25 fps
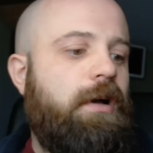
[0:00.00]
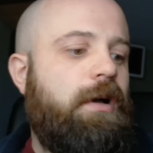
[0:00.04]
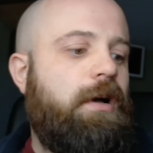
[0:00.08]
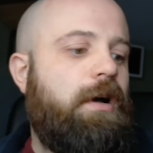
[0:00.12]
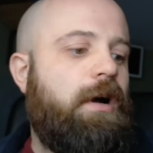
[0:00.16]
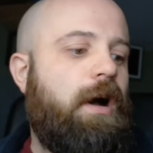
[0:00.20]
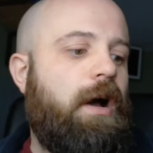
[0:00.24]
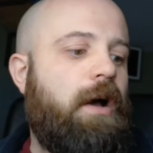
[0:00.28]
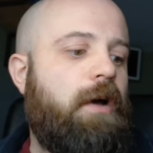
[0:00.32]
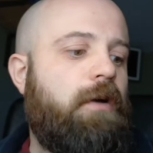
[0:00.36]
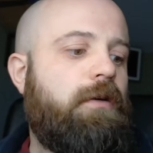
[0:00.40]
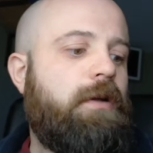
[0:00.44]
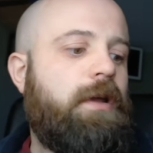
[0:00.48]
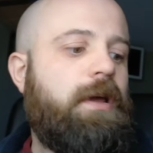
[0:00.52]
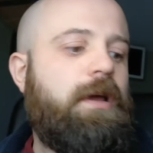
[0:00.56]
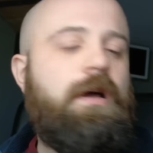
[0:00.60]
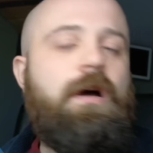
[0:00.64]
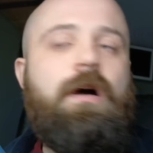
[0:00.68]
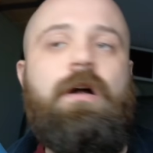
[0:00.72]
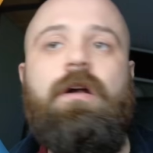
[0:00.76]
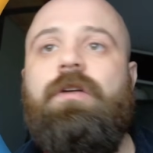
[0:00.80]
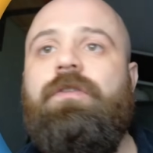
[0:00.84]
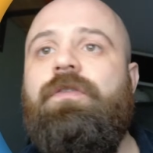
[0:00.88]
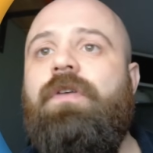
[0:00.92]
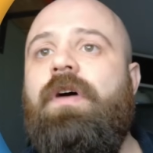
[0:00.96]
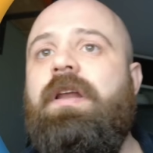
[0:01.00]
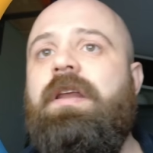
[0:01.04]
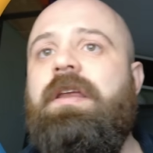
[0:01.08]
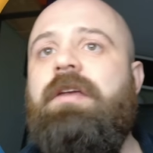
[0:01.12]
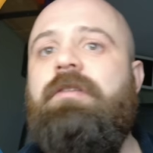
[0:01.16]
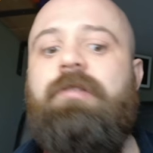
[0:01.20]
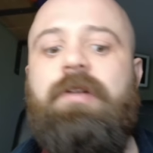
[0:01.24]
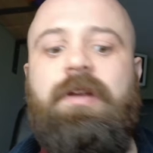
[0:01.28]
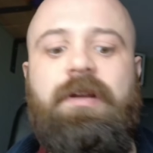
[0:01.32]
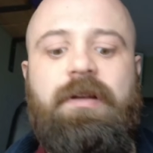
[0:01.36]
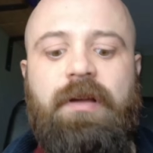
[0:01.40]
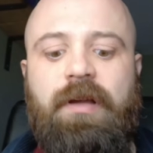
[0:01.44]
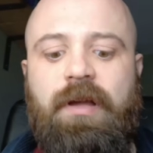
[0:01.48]
IO-Link RFID
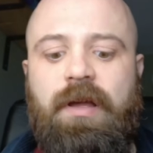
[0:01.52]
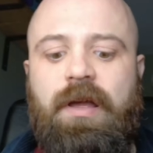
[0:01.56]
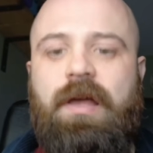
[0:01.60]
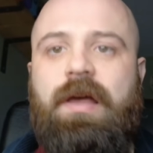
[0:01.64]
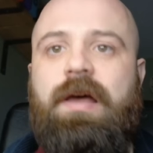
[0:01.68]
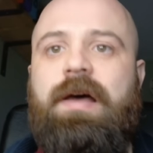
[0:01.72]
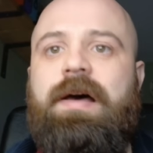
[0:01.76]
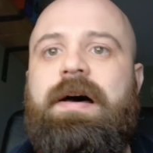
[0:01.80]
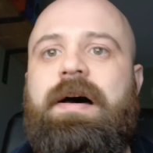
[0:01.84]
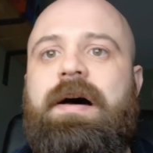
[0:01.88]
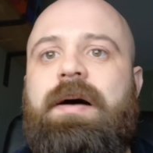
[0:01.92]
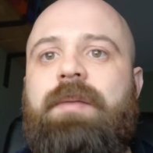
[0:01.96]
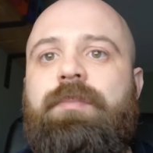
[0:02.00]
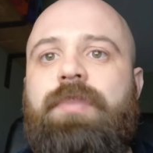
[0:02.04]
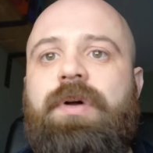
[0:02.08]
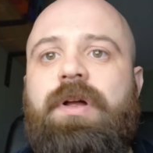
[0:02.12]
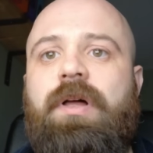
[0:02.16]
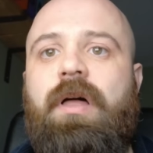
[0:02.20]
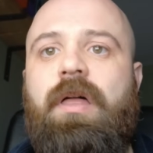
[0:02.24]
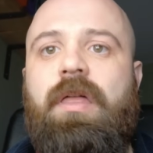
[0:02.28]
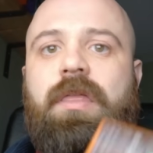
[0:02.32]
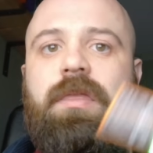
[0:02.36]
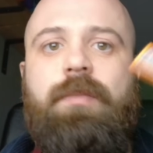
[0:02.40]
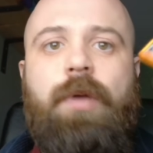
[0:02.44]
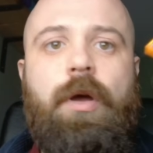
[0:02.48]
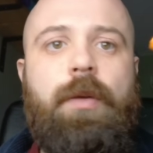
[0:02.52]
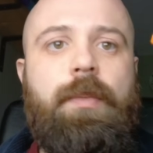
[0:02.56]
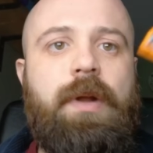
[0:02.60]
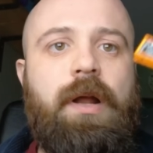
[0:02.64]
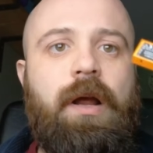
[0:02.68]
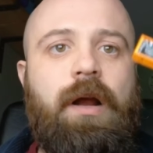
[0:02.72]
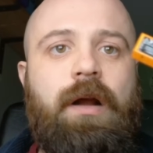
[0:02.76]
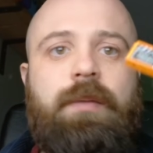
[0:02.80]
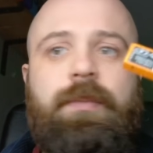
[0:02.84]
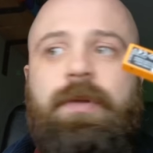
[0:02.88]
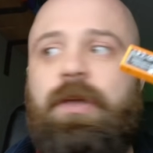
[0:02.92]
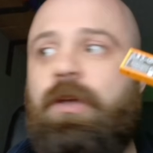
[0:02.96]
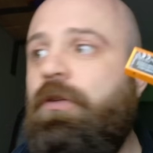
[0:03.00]
reader, but at the moment I'm
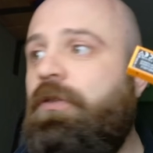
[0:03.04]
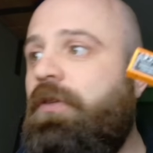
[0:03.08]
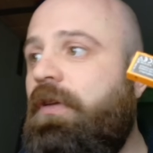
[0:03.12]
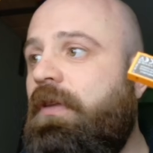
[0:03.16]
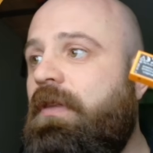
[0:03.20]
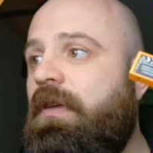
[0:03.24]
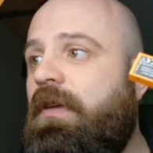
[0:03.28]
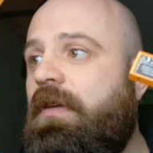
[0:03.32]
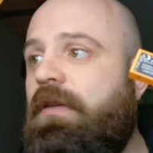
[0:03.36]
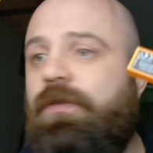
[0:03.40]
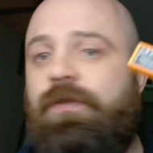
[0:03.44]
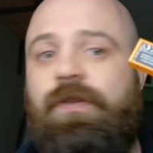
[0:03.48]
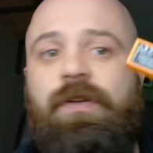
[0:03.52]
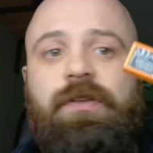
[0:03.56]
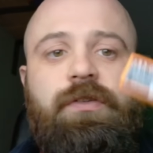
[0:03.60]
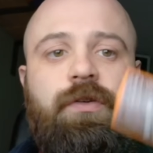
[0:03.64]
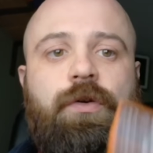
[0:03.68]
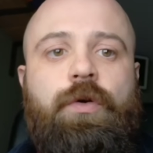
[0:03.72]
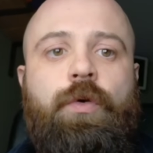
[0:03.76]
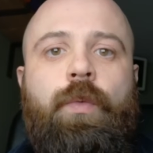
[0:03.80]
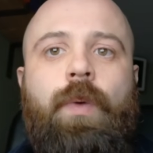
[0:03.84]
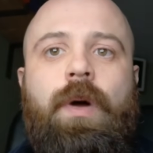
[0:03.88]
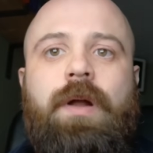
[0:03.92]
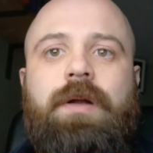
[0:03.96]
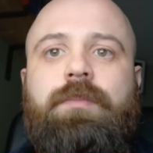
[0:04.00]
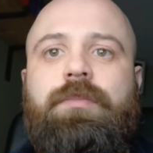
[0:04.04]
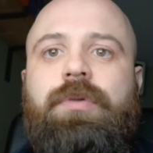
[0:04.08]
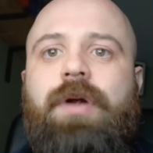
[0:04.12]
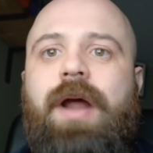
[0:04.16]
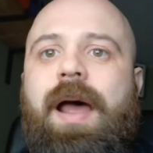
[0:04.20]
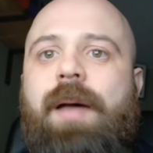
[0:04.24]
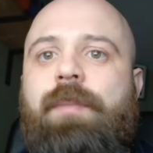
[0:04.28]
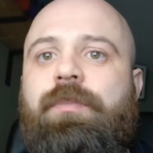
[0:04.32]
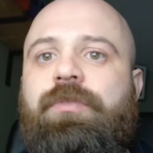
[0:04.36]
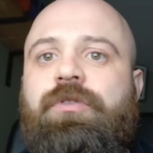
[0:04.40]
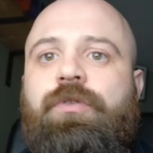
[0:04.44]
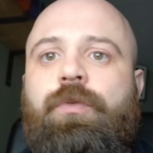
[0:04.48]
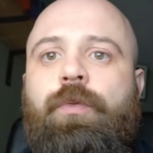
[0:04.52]
going to be using this physical one.
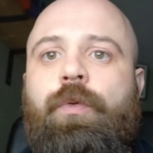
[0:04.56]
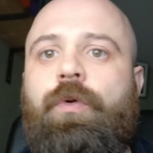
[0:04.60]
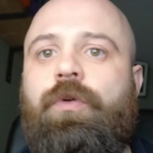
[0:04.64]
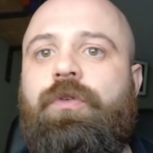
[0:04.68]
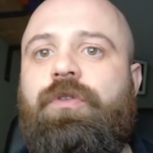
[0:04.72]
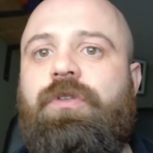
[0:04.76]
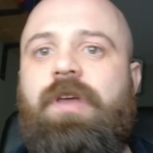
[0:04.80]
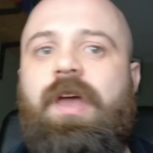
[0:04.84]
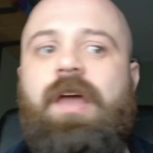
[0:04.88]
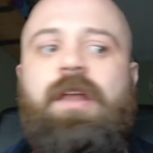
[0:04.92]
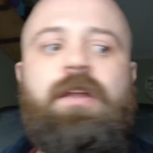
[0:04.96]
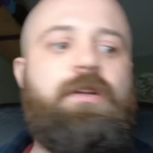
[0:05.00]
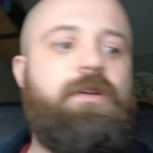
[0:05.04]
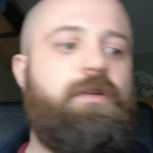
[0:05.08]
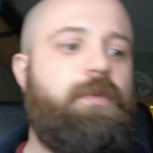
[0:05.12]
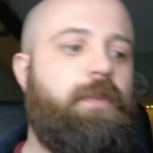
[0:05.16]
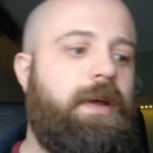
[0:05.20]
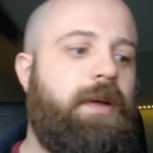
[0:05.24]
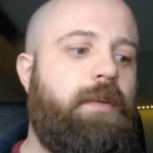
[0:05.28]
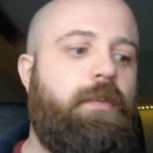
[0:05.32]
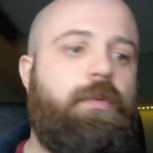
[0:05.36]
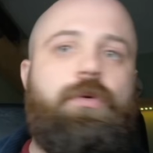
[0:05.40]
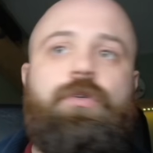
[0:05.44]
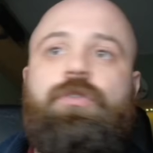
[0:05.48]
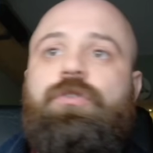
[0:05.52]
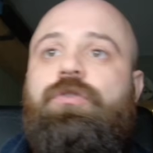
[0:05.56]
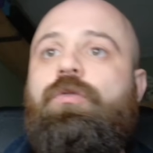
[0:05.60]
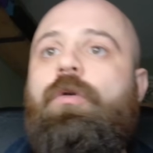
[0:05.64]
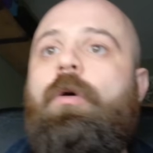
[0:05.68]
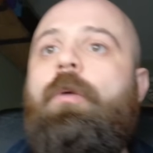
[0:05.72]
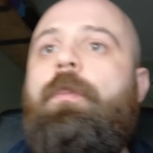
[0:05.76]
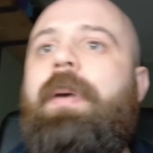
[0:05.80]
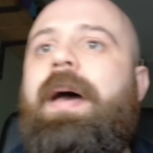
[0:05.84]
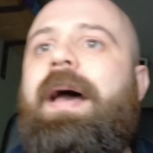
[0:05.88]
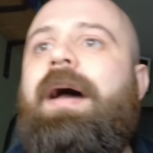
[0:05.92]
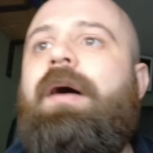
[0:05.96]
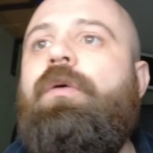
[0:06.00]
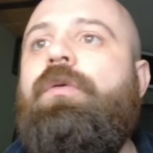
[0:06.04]
Perhaps towards the end we will swap
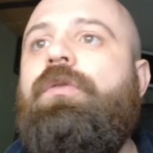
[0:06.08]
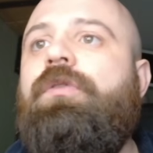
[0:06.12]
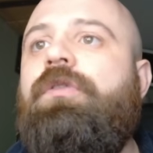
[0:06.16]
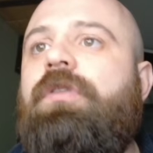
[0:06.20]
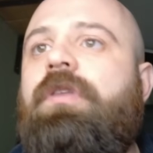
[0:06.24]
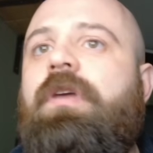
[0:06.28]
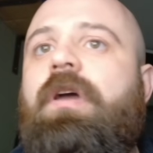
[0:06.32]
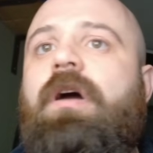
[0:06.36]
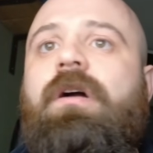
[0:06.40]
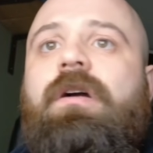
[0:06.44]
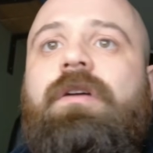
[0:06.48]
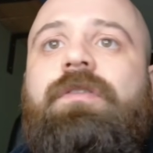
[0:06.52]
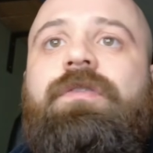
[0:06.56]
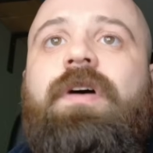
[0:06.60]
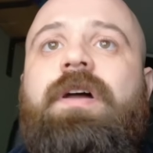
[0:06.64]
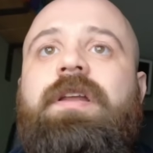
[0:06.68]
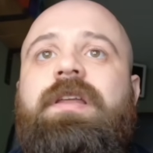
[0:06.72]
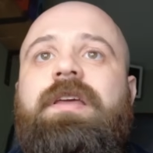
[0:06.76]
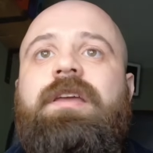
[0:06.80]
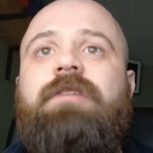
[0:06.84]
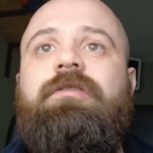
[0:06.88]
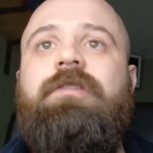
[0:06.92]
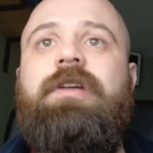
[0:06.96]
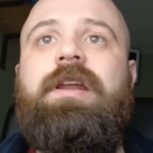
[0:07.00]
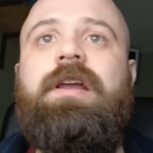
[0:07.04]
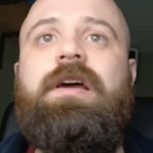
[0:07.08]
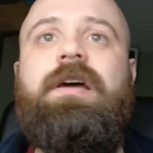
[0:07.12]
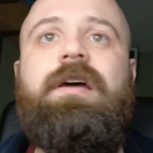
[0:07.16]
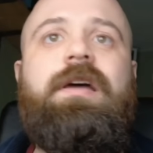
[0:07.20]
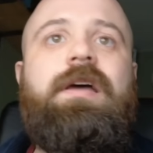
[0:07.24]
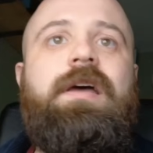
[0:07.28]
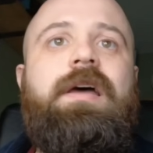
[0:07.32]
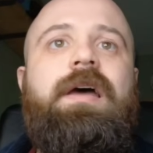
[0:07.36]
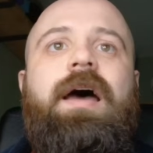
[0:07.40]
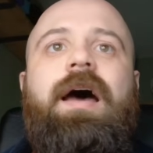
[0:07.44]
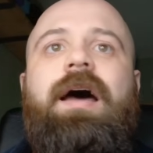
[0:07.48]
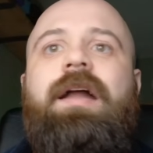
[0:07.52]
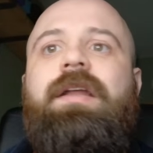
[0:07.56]
out the RFID reader
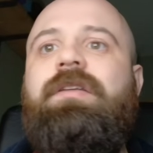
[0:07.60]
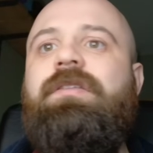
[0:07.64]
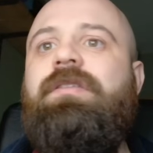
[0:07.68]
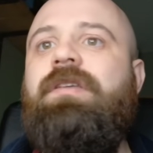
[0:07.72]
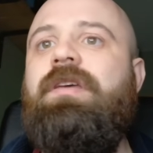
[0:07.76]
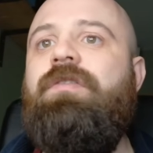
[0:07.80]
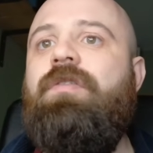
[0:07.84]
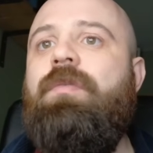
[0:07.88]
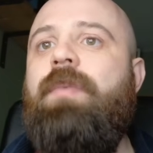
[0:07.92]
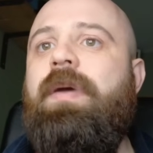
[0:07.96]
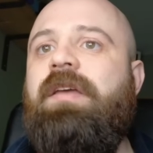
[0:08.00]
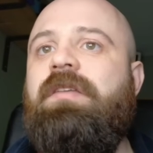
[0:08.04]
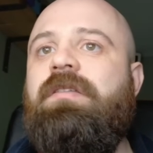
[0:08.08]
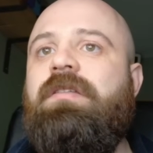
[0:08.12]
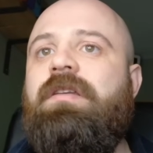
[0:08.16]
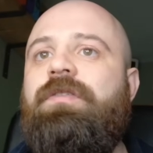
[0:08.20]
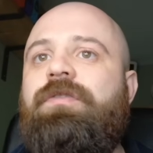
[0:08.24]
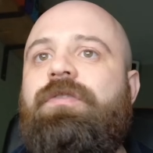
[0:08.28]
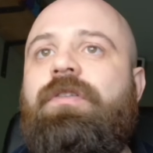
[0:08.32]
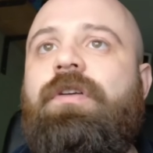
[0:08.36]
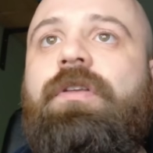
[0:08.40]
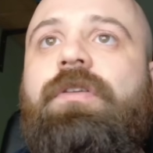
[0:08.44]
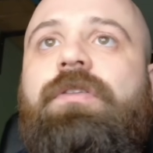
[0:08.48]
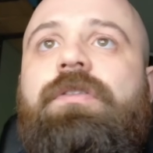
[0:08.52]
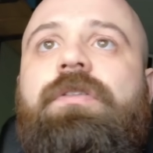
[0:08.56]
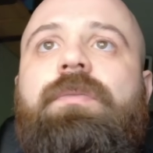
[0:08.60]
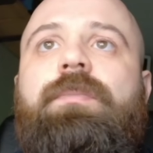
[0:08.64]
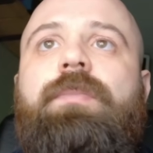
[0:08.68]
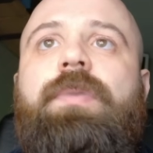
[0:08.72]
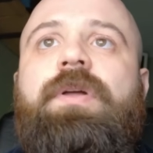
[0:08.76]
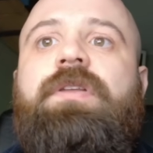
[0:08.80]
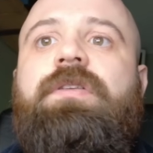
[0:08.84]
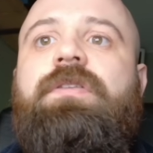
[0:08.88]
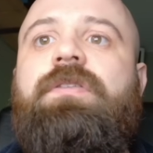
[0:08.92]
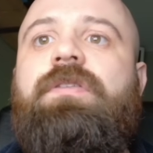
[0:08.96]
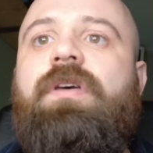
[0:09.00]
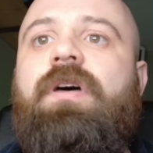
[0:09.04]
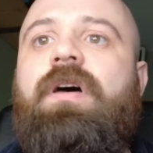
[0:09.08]
and see if it makes a difference,
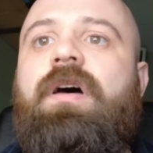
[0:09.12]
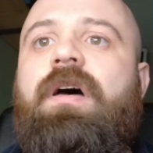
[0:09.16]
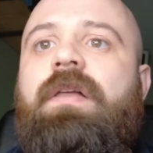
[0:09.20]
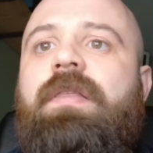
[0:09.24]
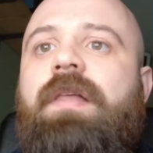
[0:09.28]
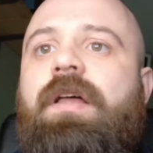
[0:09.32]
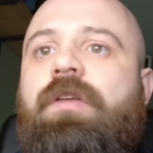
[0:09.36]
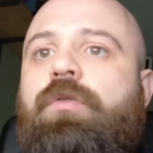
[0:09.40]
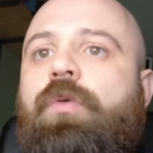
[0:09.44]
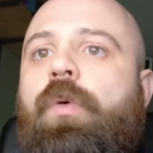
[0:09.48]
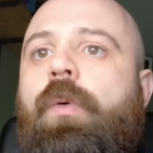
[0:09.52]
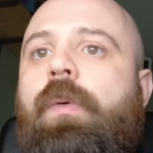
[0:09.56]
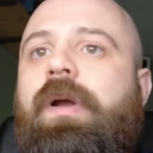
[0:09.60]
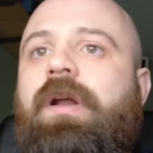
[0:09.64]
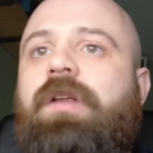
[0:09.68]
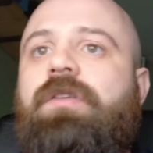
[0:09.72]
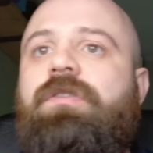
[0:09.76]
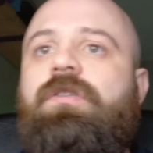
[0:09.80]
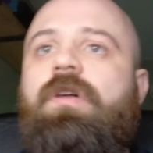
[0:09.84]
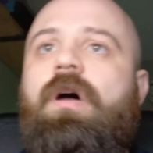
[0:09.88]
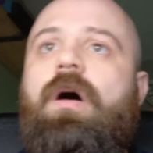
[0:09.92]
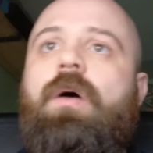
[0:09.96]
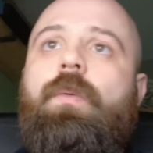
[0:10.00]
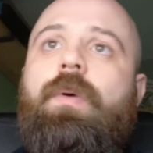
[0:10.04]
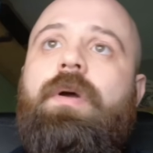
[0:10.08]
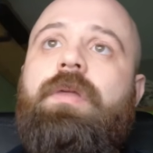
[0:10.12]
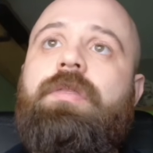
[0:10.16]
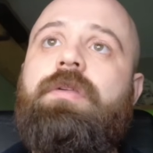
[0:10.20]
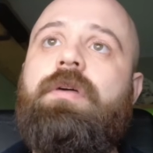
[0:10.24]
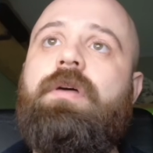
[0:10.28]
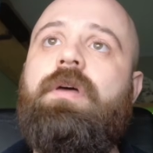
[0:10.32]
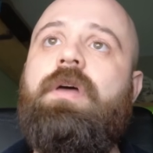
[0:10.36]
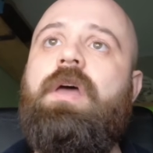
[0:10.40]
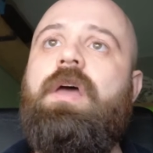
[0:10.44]
but that's what we're going to start with.